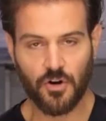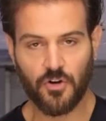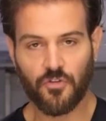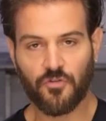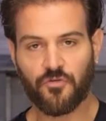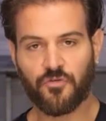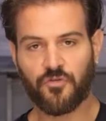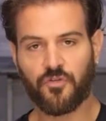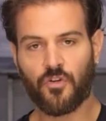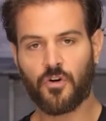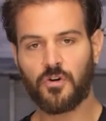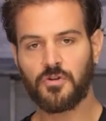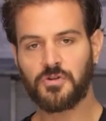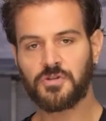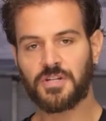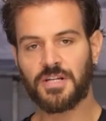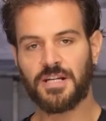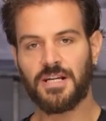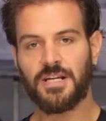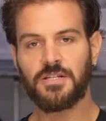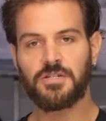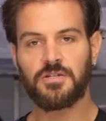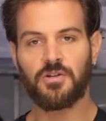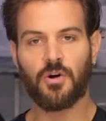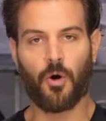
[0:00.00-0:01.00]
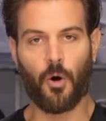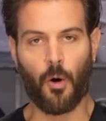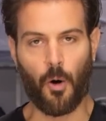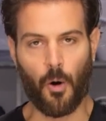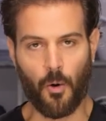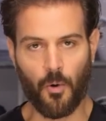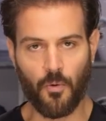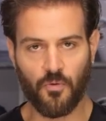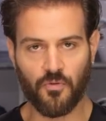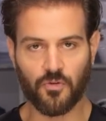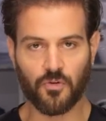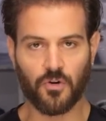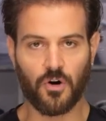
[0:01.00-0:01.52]
First is the
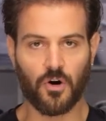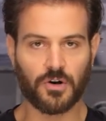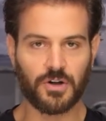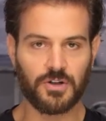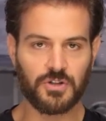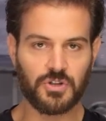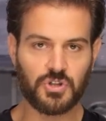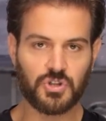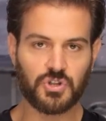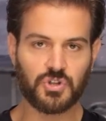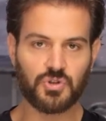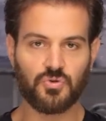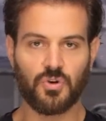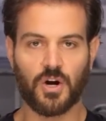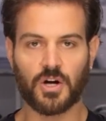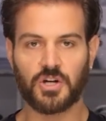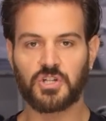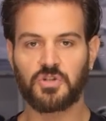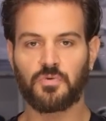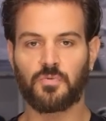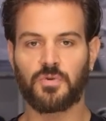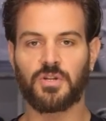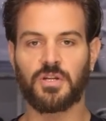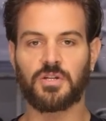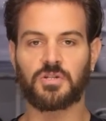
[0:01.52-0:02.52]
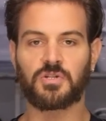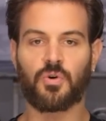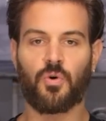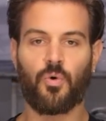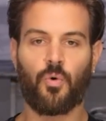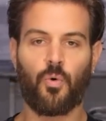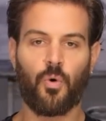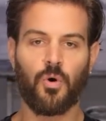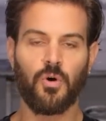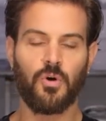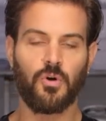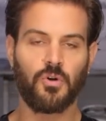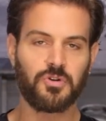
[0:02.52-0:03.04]
overall construction with this.
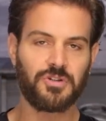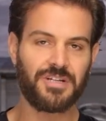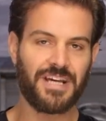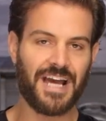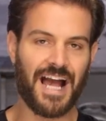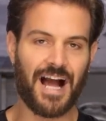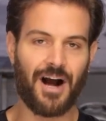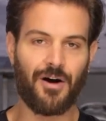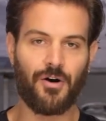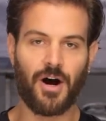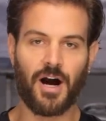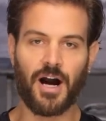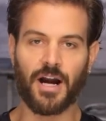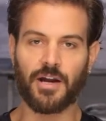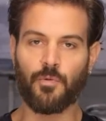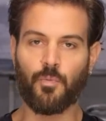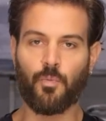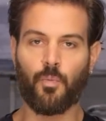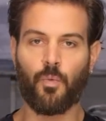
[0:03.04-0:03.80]
Oiled cowhide,